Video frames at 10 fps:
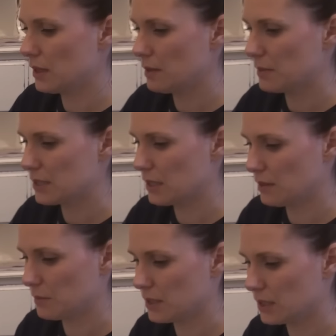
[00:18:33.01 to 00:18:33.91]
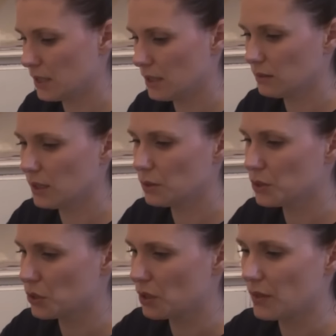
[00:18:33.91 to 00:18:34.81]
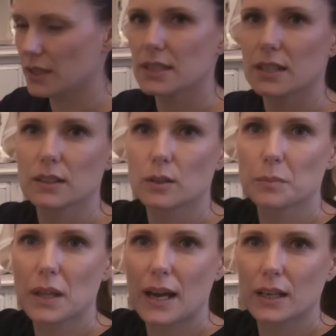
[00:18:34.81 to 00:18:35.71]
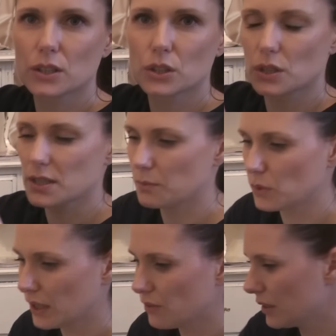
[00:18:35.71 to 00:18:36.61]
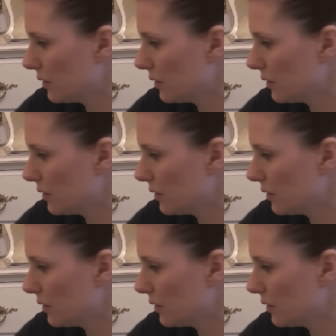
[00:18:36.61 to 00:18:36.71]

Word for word: let me see, let me see. Little short things here, little black shorts. I'm going to get rid